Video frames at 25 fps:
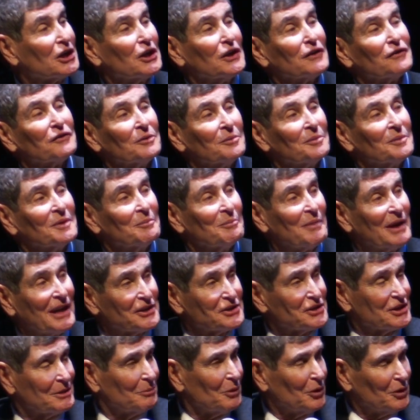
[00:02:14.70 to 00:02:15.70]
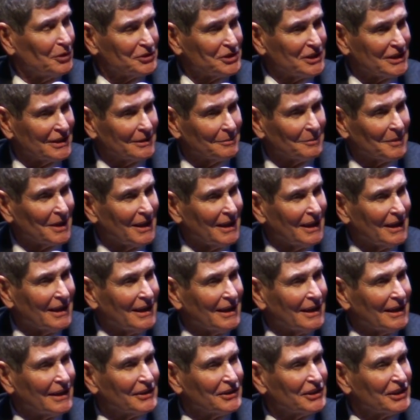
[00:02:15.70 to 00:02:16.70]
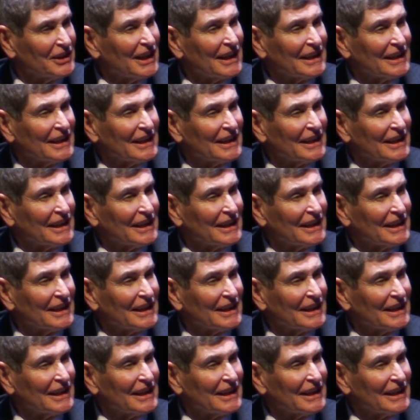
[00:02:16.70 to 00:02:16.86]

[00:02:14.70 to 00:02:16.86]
cut from the basketball team, and then